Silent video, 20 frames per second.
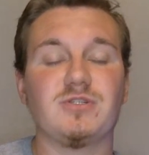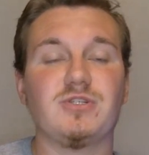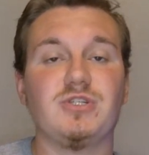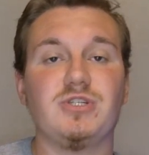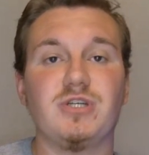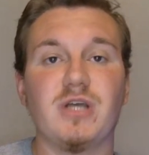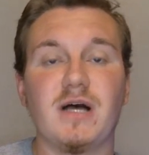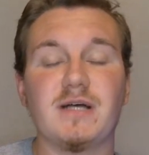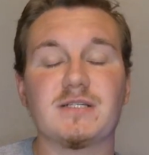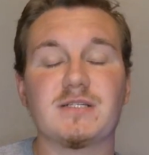
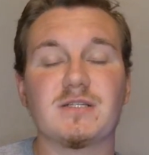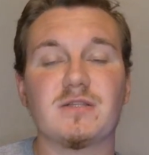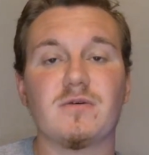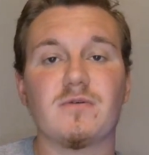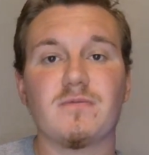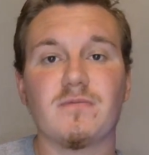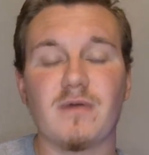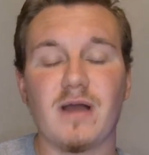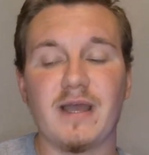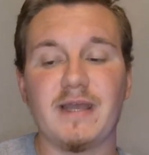just the
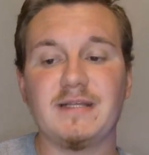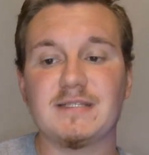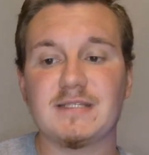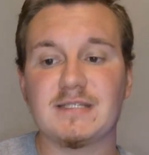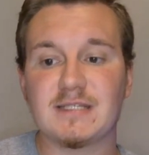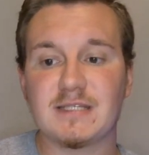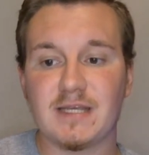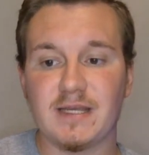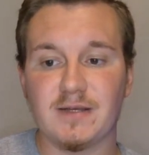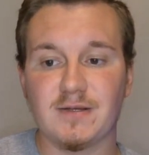right
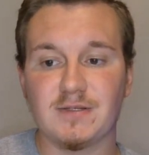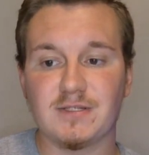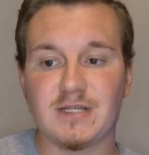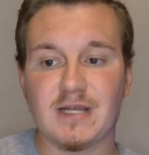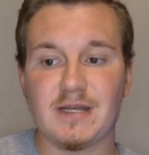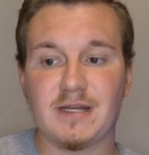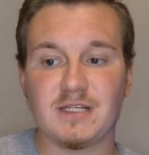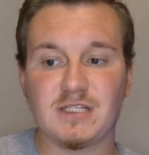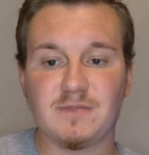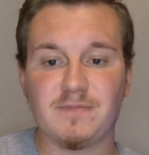skills
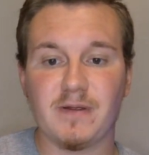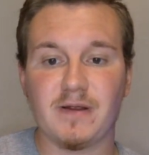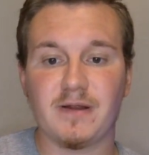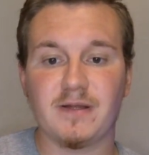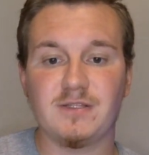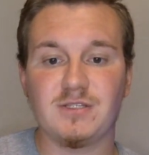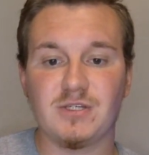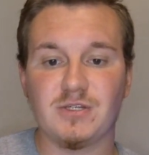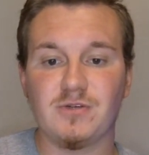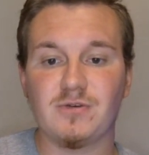and
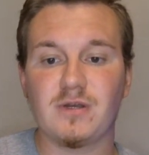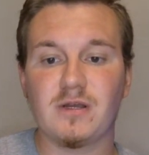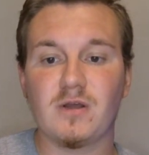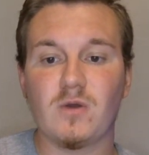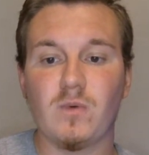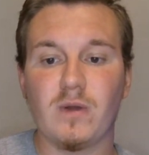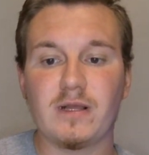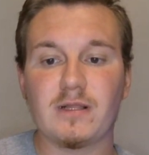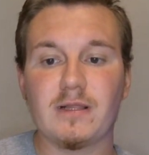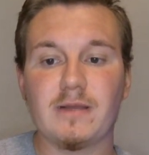experience so you can
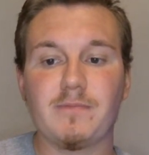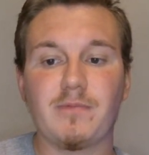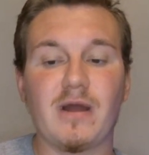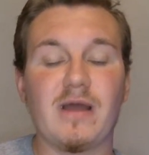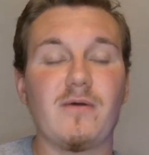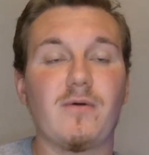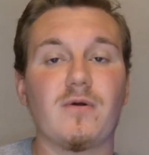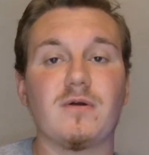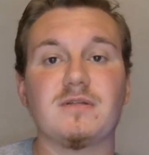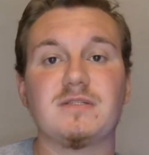quickly
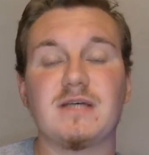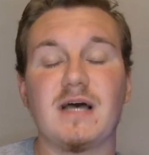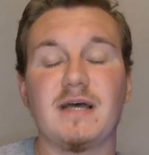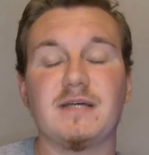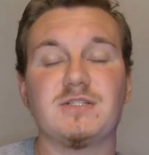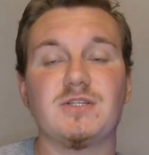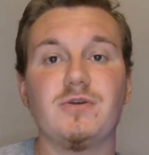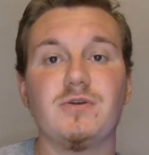prioritize